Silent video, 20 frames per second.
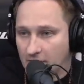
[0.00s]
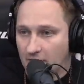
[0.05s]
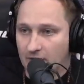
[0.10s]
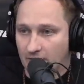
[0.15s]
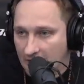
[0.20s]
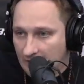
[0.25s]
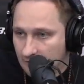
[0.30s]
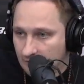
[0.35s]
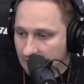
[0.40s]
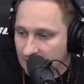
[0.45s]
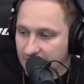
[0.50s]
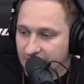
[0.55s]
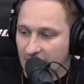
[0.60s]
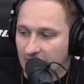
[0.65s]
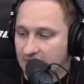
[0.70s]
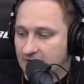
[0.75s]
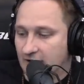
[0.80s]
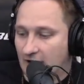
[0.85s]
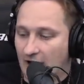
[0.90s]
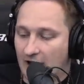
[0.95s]
the Great
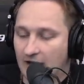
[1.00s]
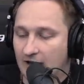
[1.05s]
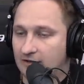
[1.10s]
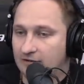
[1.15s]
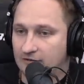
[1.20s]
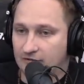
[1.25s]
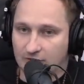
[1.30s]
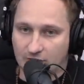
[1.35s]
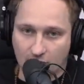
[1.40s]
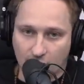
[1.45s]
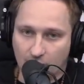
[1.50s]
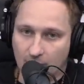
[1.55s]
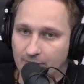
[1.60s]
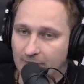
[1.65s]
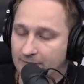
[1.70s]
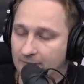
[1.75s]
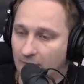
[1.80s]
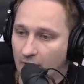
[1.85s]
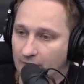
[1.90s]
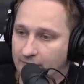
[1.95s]
Reset and screwing
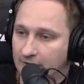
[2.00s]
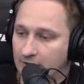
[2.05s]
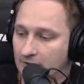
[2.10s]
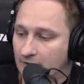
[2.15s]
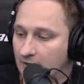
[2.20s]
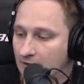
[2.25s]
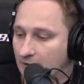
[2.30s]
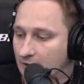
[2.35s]
people over. This is